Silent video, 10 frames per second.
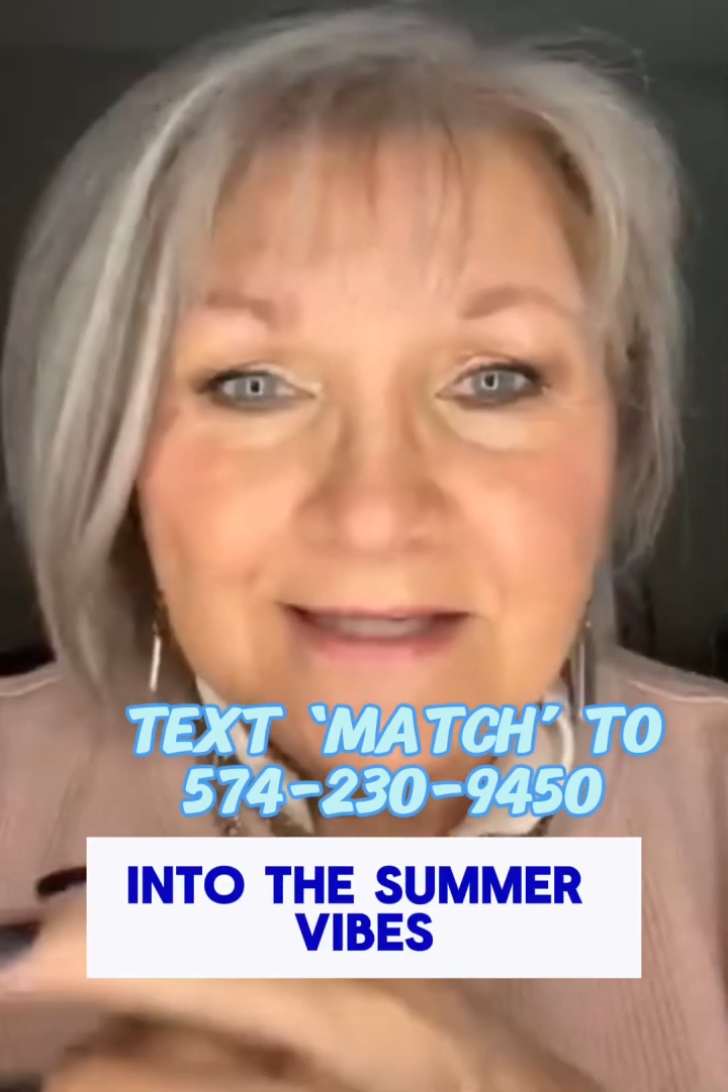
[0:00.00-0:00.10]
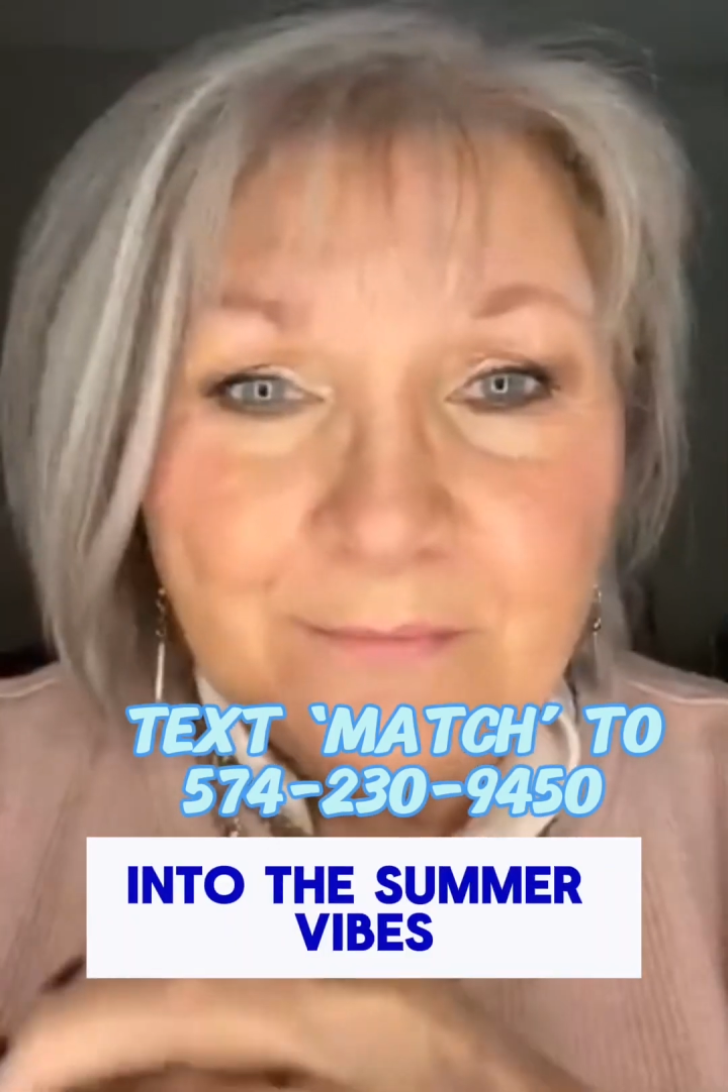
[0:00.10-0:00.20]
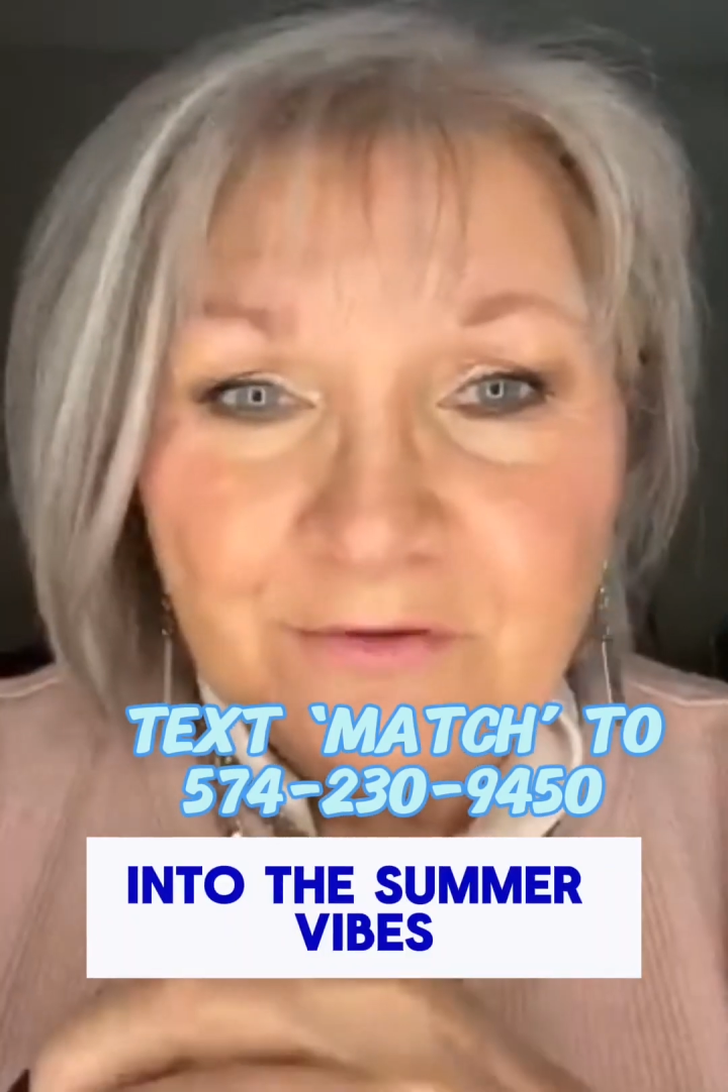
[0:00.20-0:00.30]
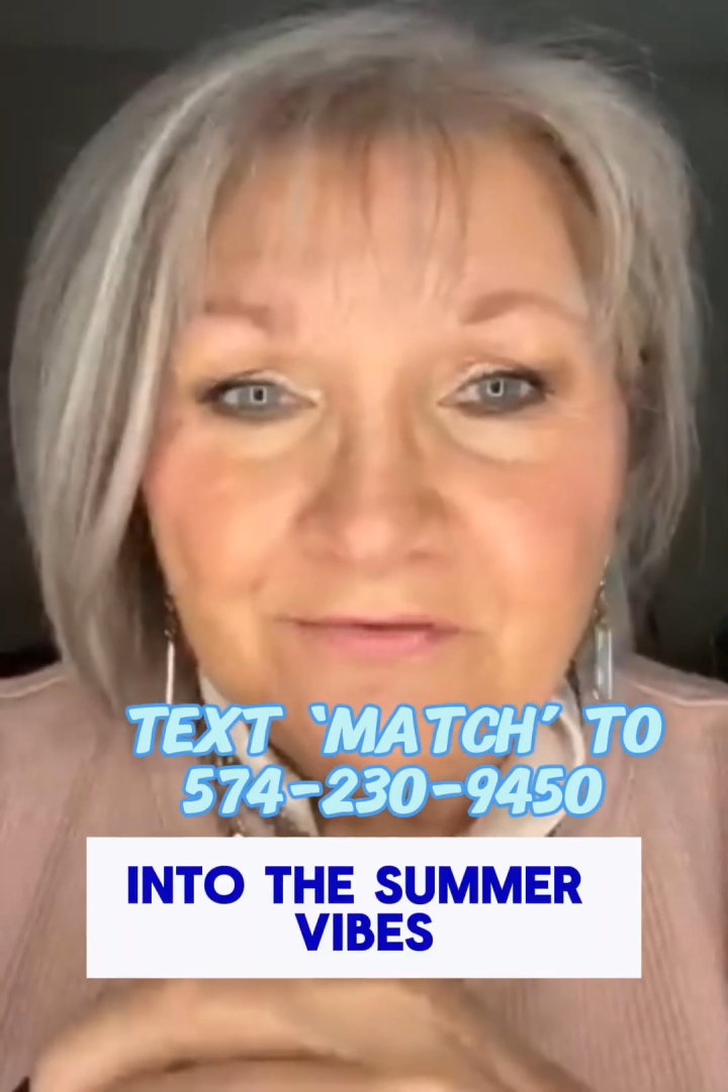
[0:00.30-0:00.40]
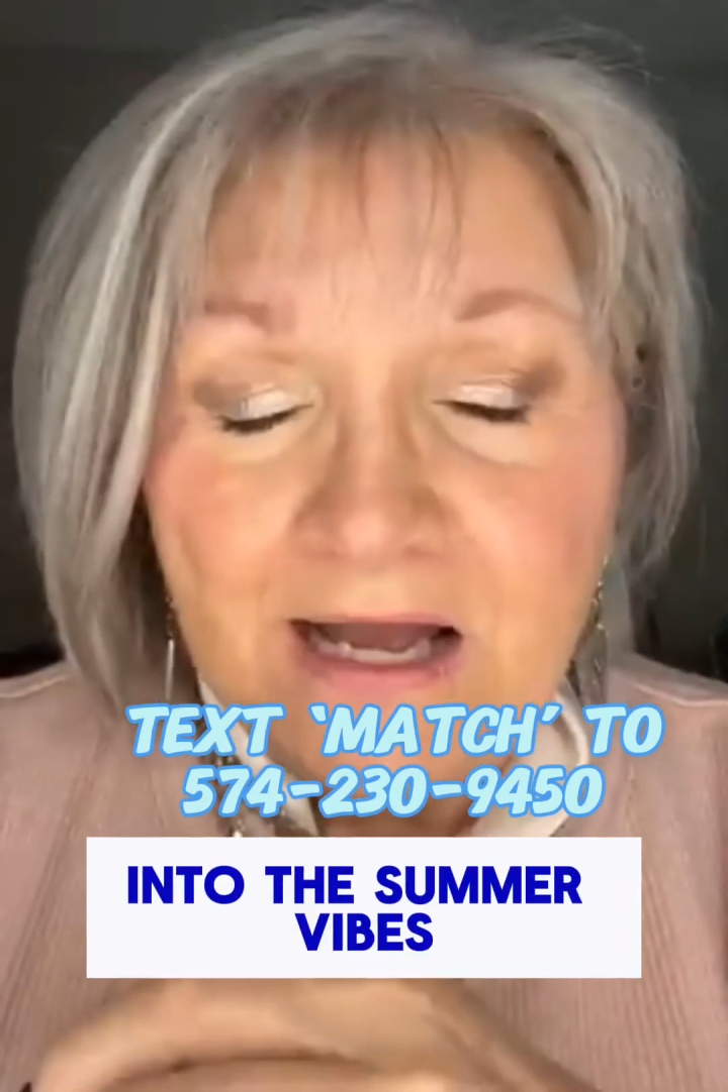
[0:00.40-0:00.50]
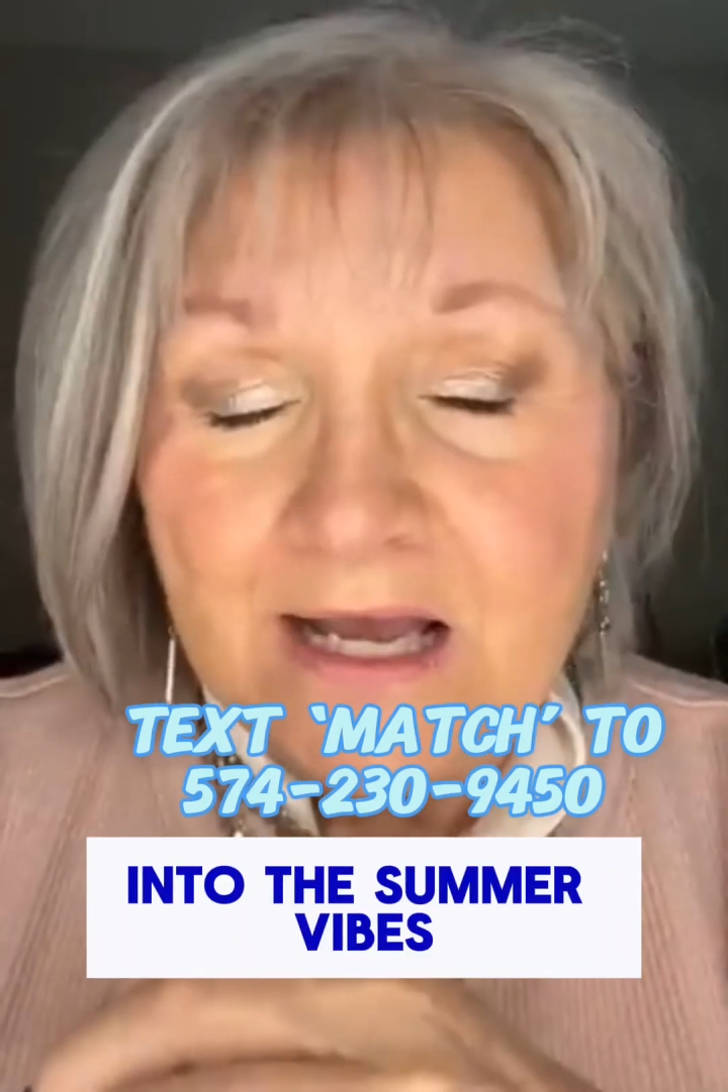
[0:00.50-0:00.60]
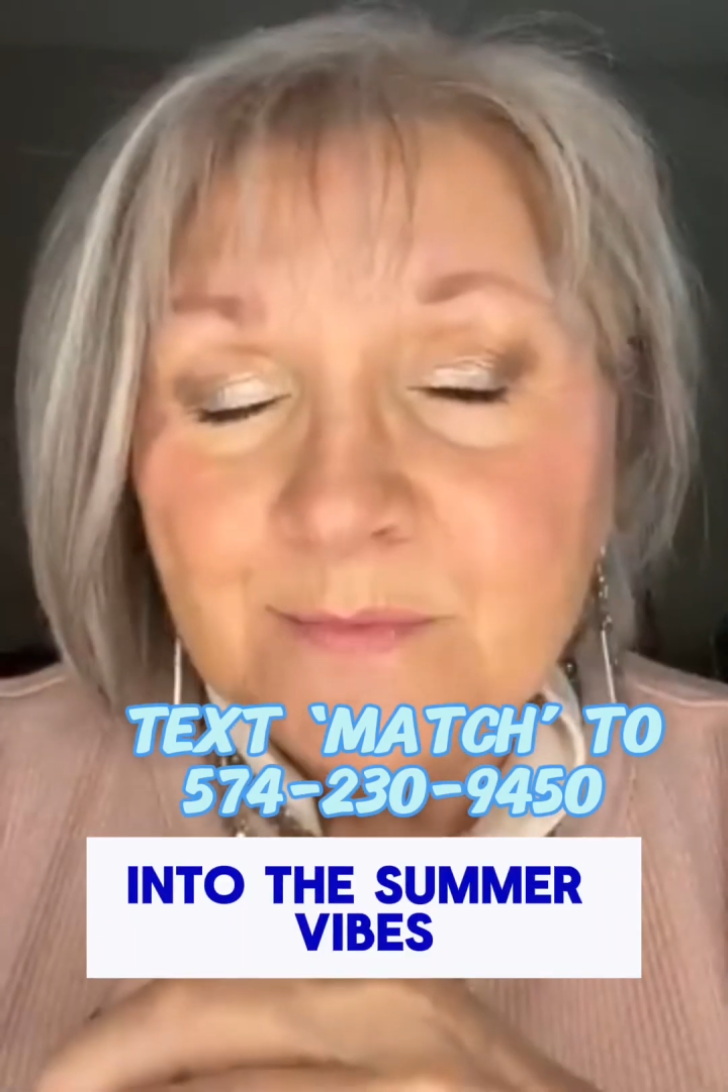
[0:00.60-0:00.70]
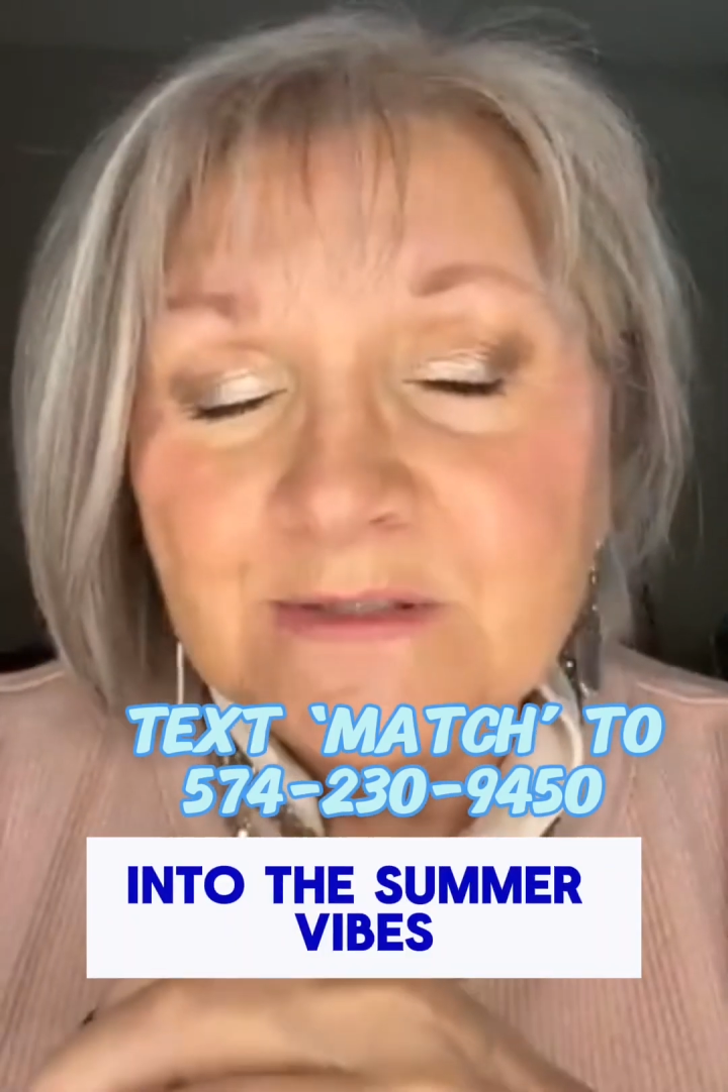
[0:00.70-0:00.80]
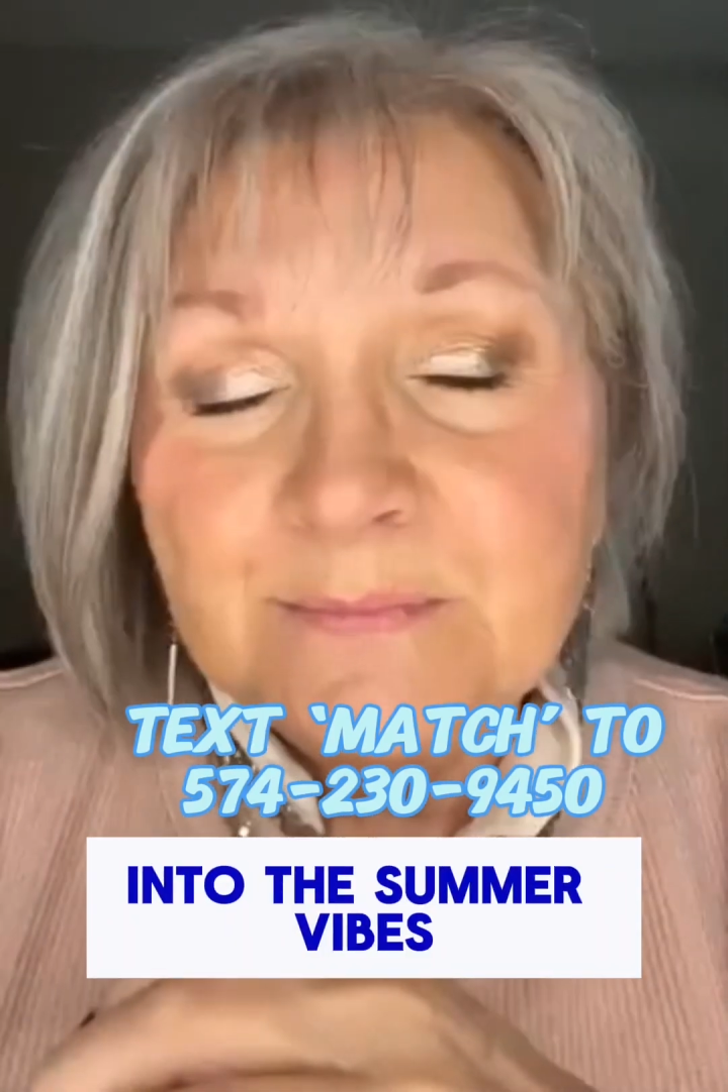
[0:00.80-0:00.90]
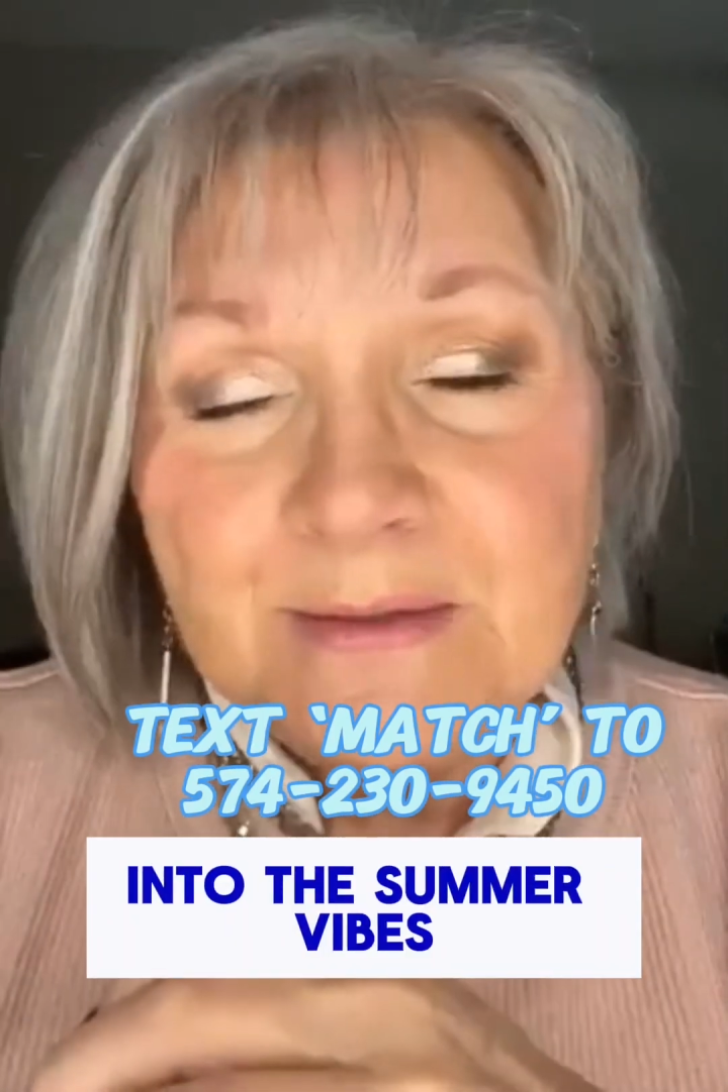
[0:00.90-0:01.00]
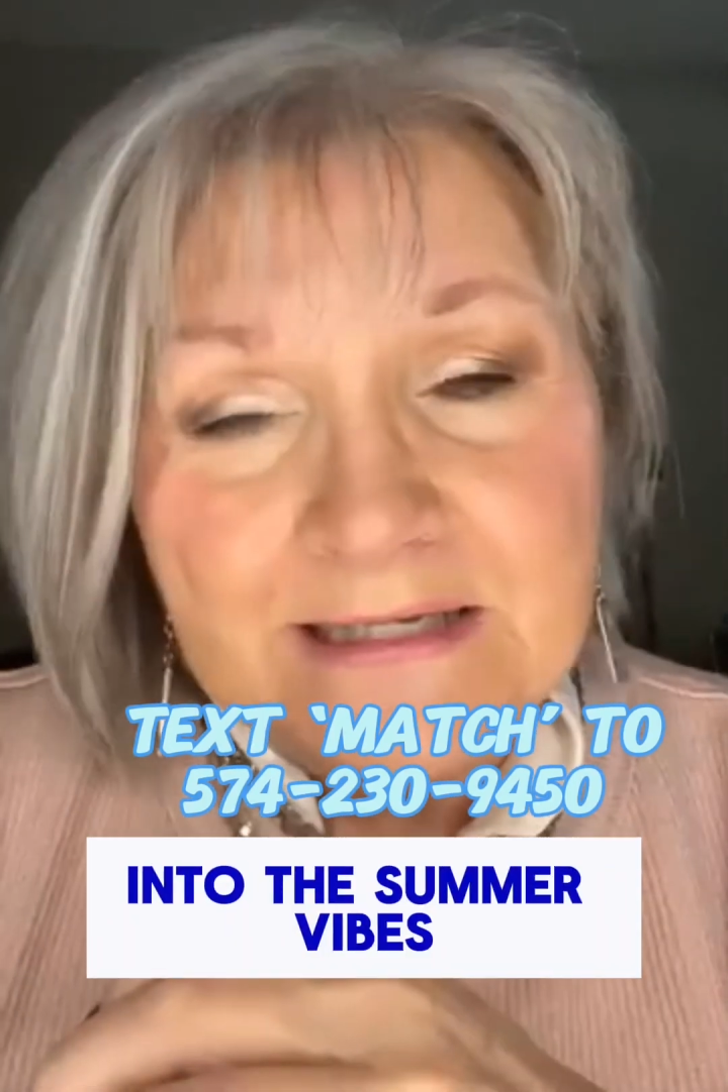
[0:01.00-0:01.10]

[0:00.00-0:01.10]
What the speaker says: summer vibes,